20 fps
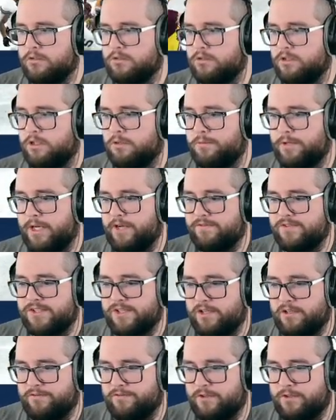No, but I have
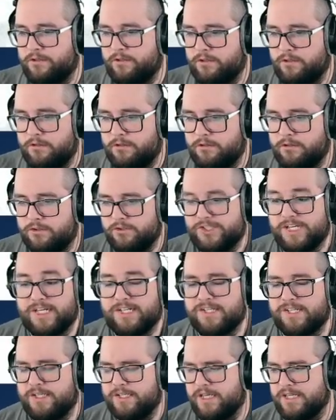Sullivan. Or
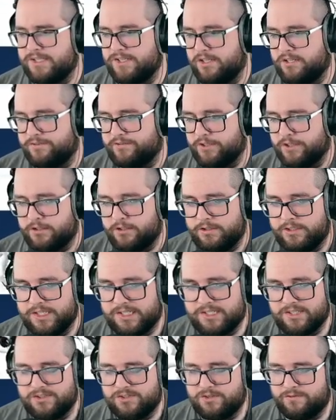Dixon, not Sullivan.
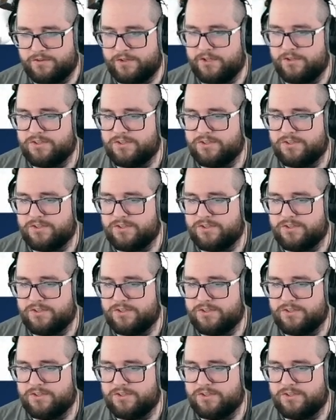Dixon's over there.